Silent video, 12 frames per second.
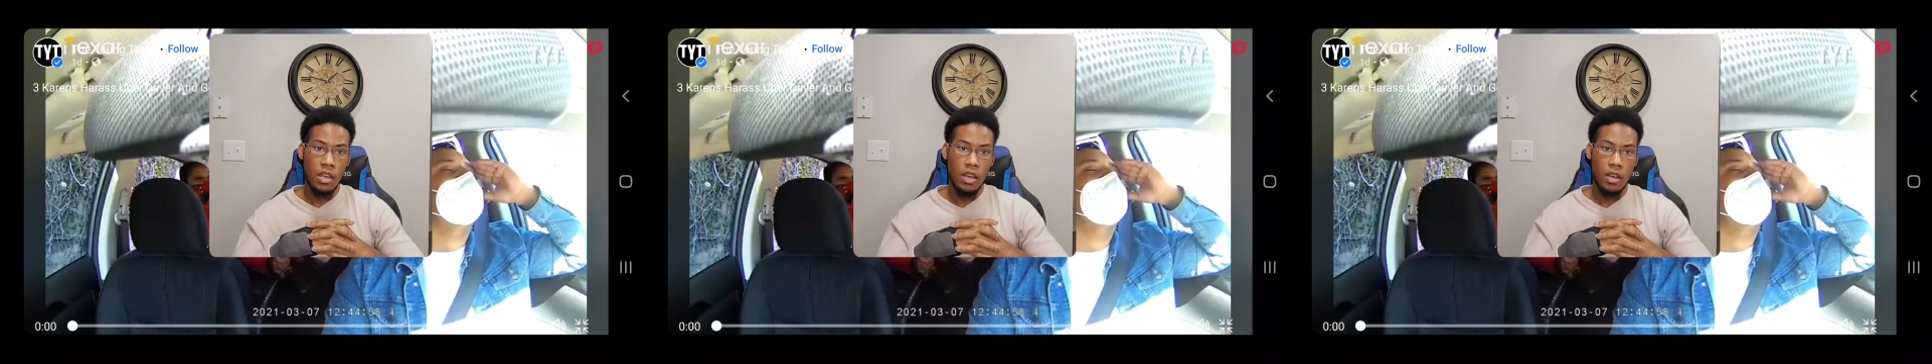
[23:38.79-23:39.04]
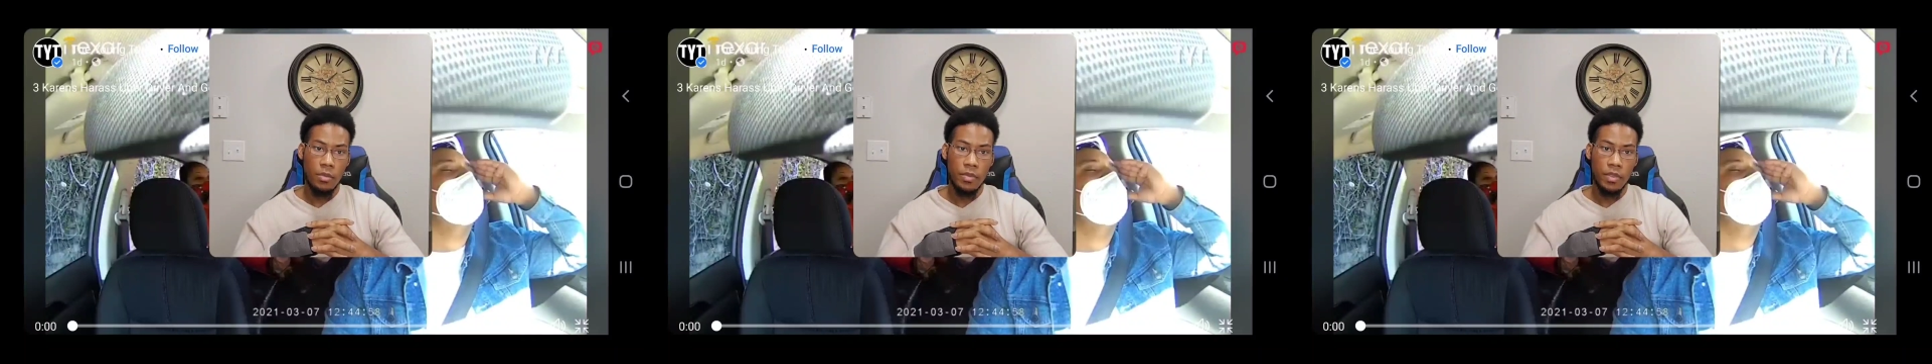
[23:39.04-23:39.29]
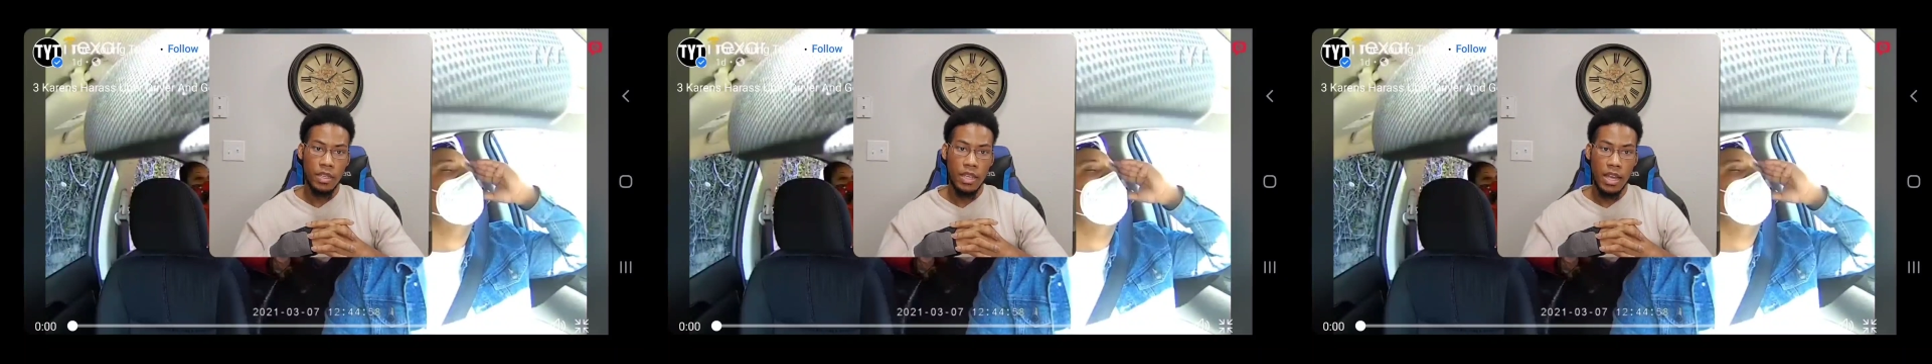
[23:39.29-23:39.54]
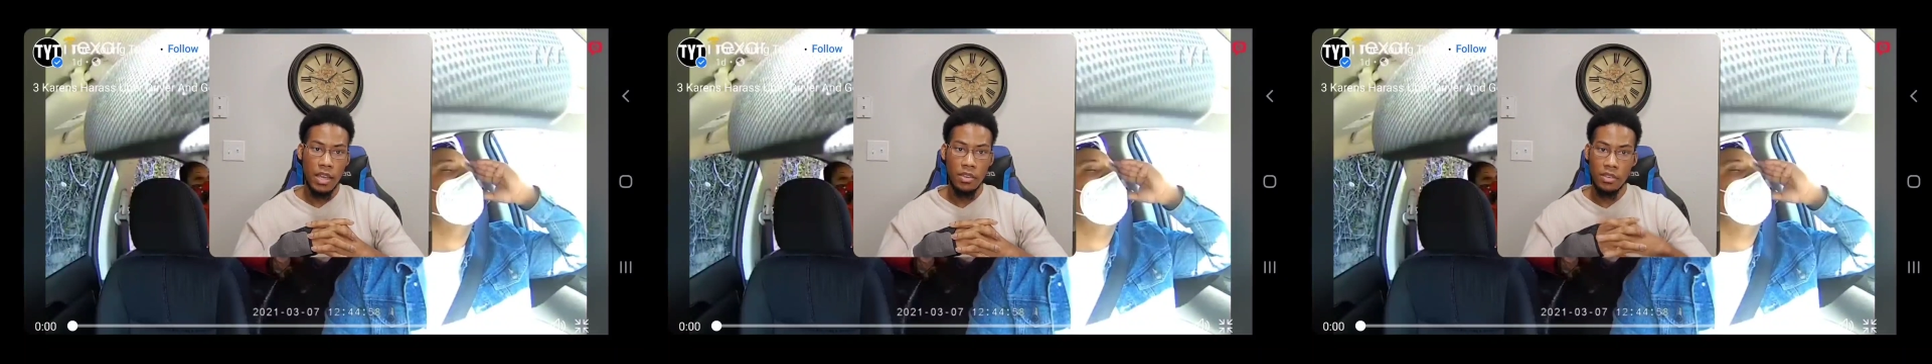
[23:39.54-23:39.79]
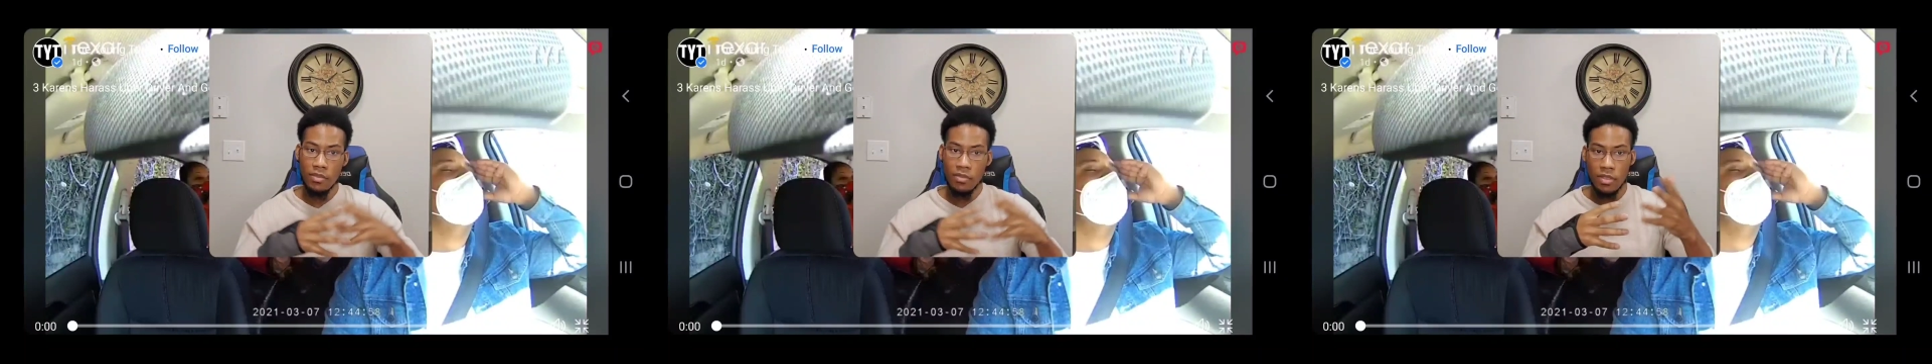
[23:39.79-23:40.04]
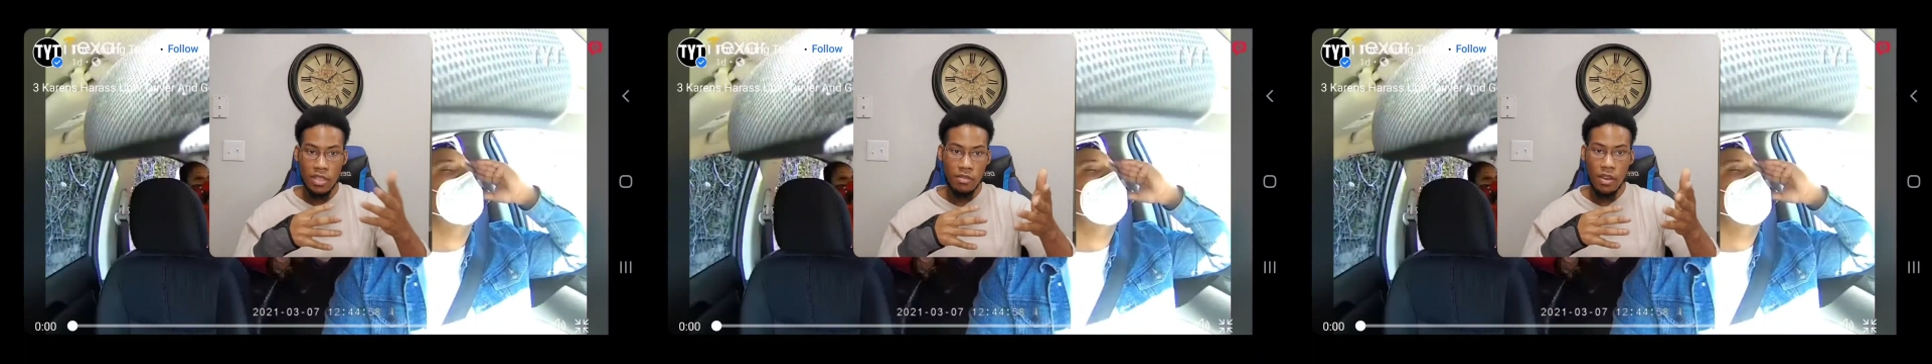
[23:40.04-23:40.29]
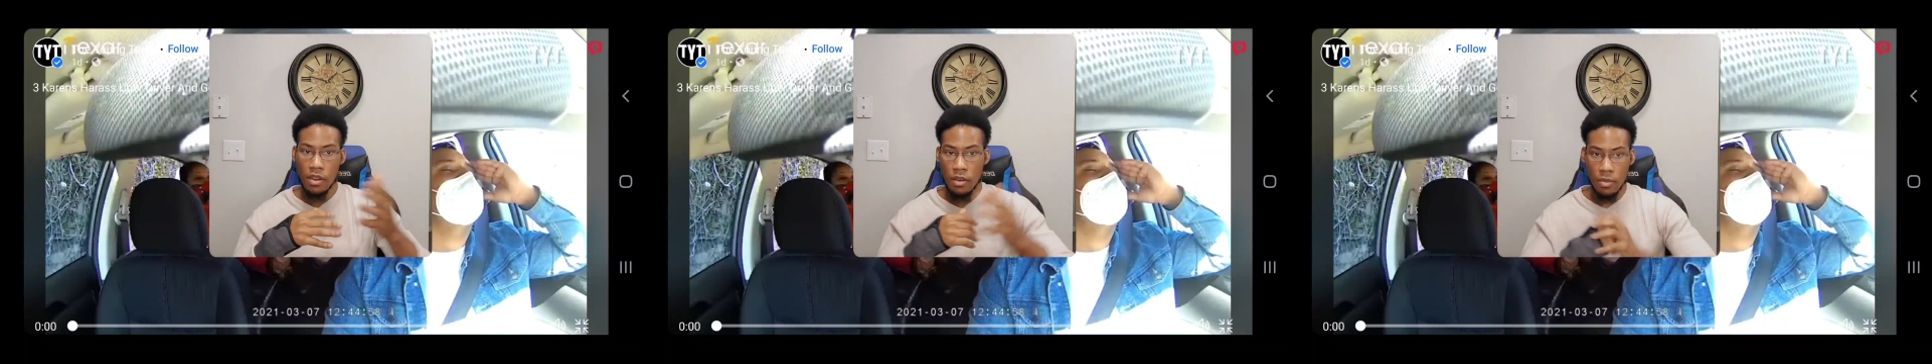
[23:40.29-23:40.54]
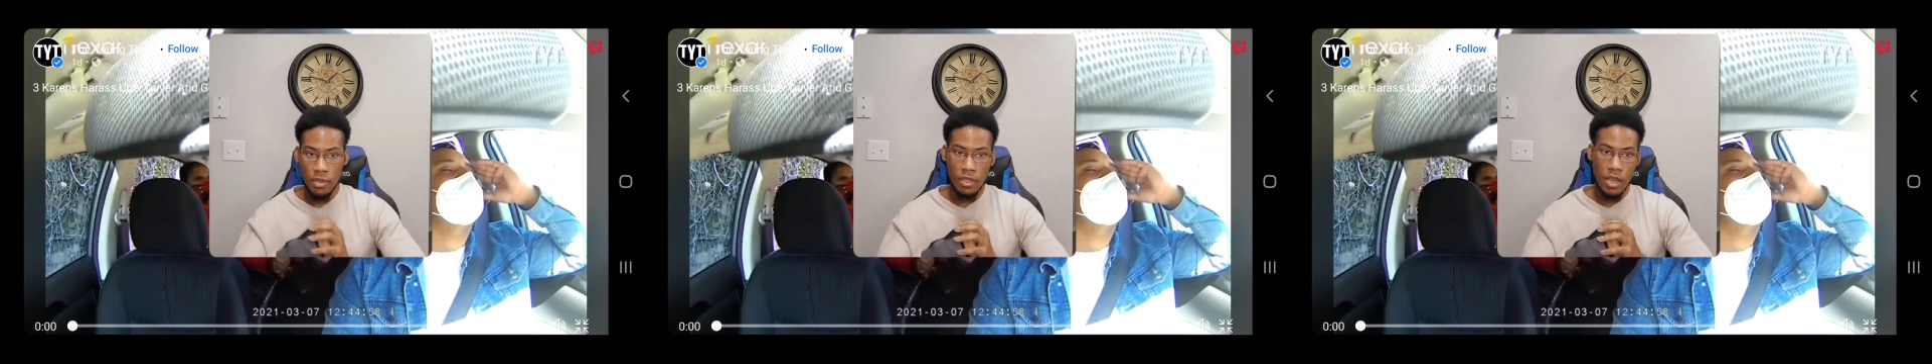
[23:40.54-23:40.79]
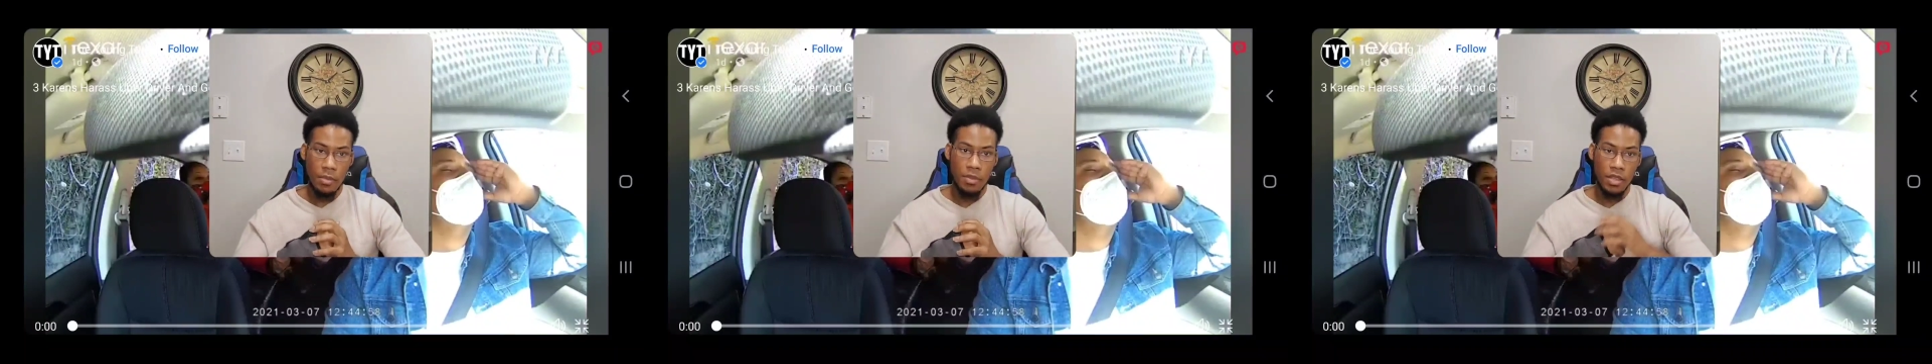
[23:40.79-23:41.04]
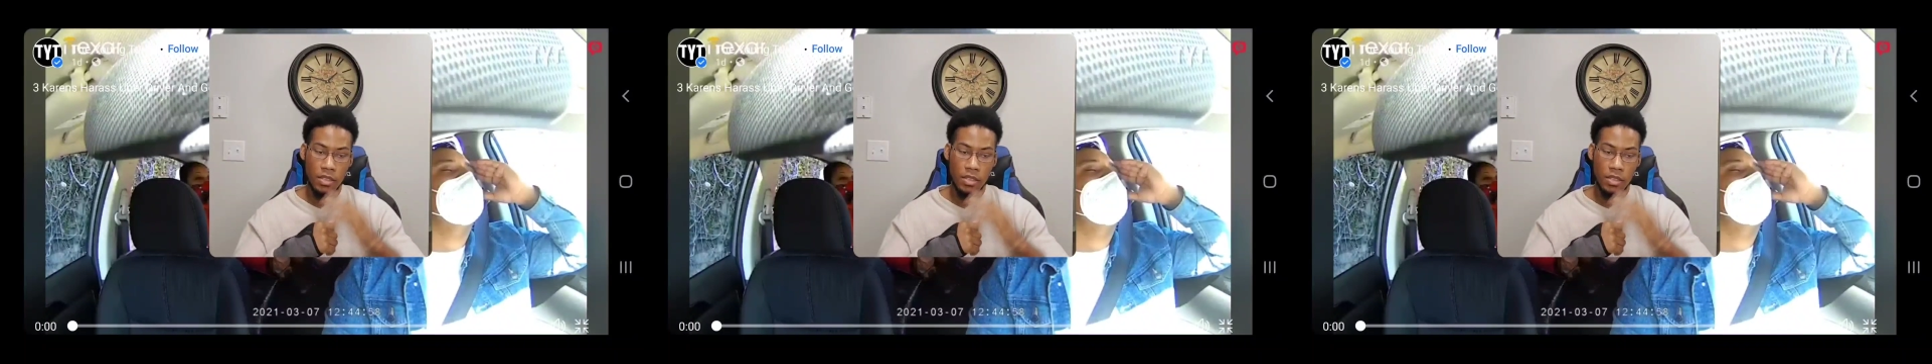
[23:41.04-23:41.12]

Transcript: The guy you can see right here beside me,